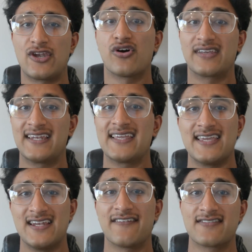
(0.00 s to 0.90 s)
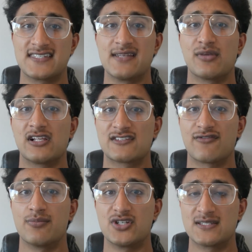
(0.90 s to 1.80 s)
not getting enough stimulus
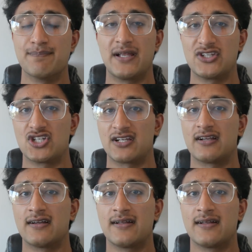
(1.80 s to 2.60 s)
from just benching,